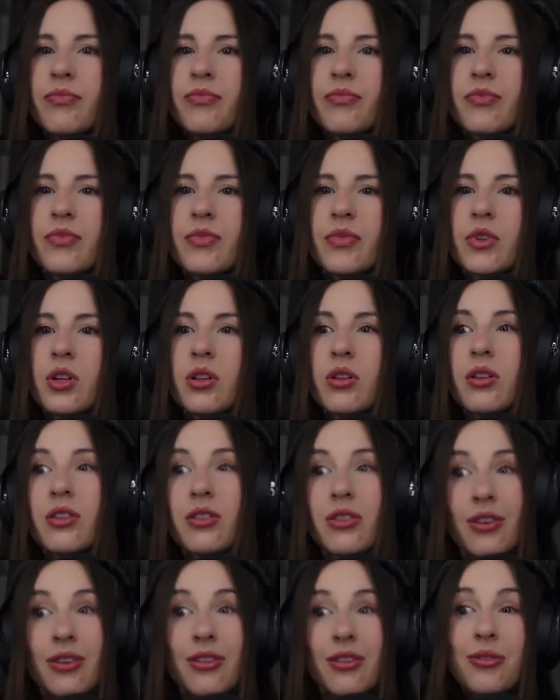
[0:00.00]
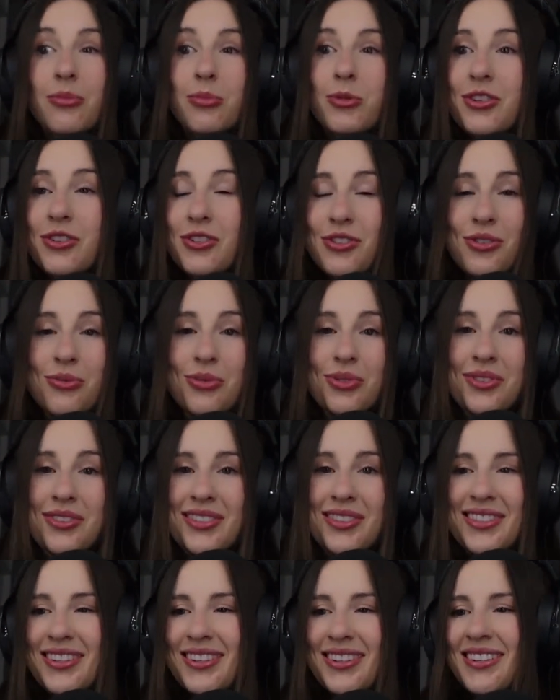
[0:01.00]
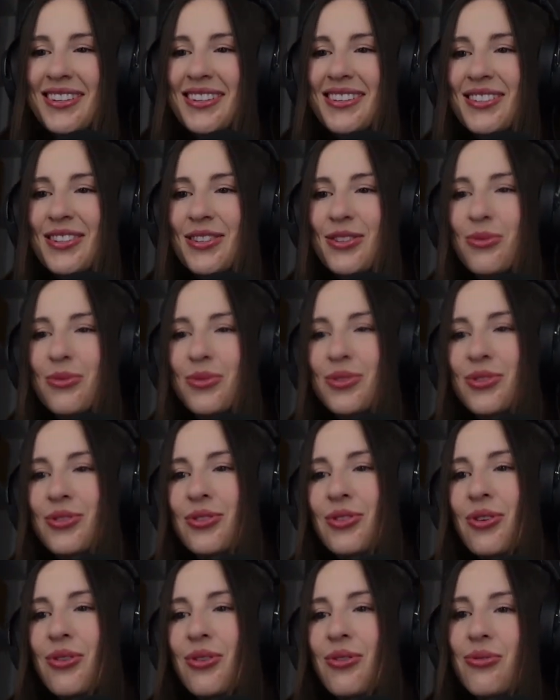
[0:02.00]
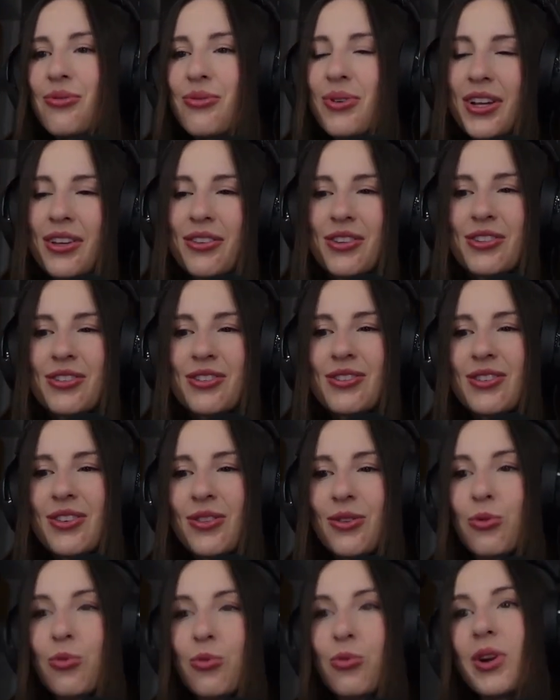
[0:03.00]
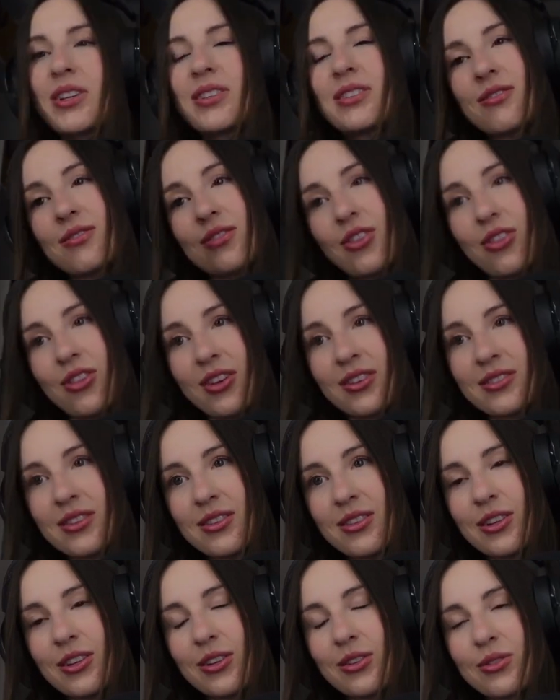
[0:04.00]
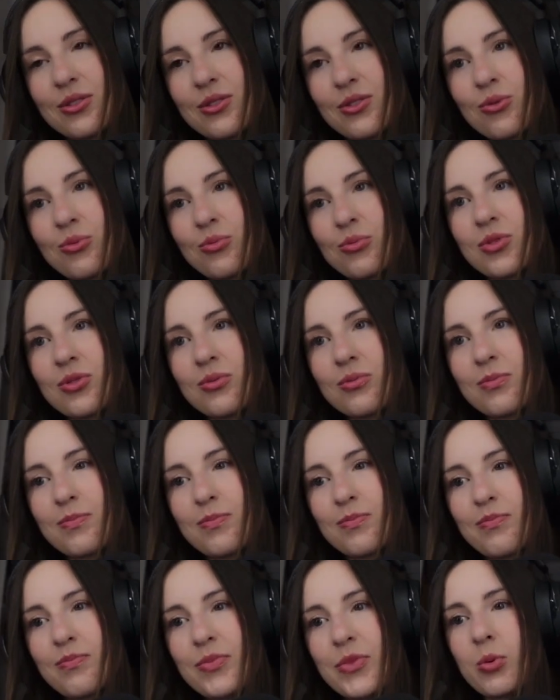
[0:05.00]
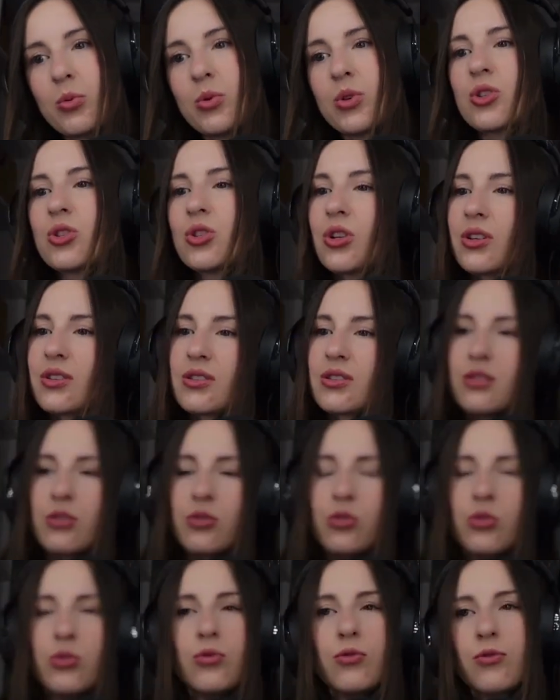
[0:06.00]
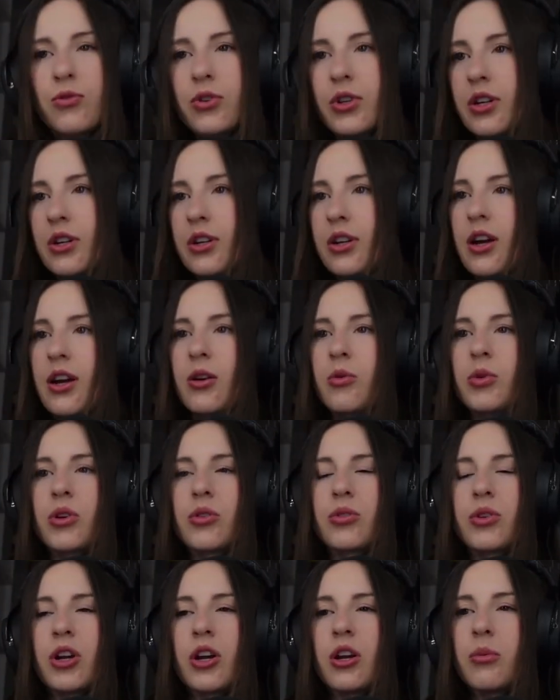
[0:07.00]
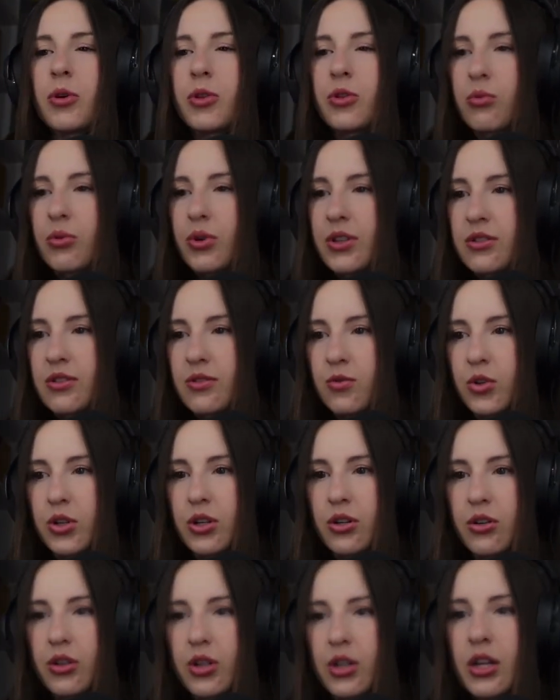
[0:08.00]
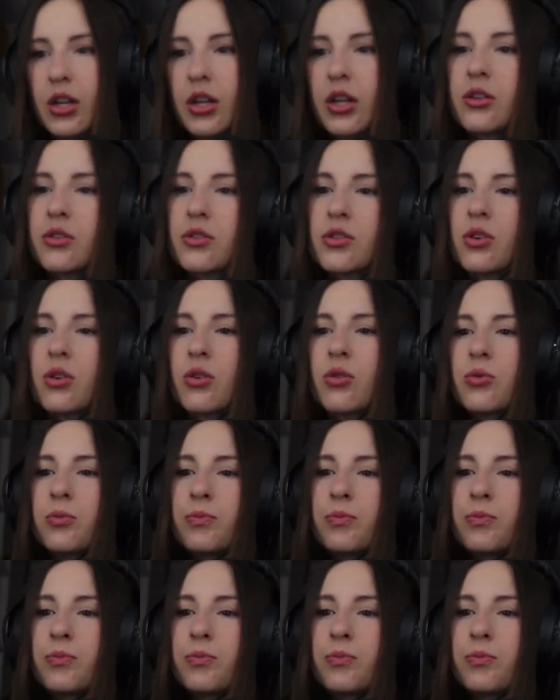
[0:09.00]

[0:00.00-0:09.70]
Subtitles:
the other big issue with this study is that there was no regulations on the rest of the things that they consumed. It was just gluten-free or not. We don't care about the rest of what you're eating. So